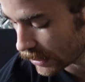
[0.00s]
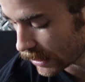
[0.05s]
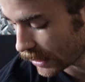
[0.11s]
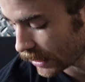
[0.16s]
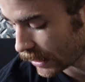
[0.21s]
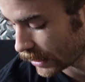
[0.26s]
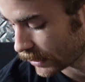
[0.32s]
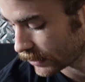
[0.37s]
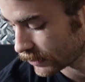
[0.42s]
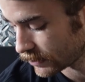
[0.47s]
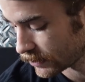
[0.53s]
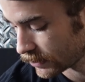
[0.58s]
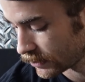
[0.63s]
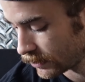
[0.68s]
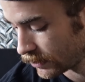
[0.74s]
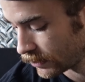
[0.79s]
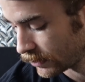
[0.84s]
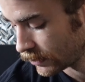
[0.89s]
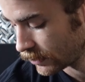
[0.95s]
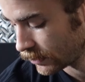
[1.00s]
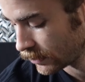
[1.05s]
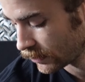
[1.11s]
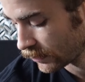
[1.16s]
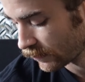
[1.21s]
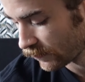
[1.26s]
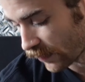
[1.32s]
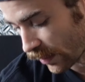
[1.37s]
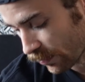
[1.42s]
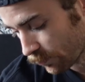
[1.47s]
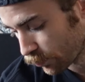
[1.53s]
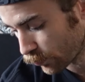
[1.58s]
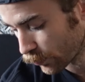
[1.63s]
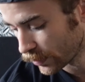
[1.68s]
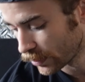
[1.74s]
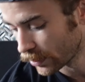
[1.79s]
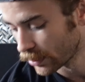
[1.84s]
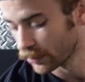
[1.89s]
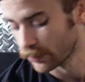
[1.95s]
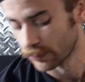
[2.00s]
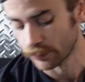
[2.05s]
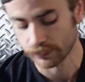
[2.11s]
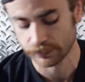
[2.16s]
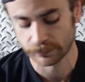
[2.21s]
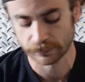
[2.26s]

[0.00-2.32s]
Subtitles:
at 5.0.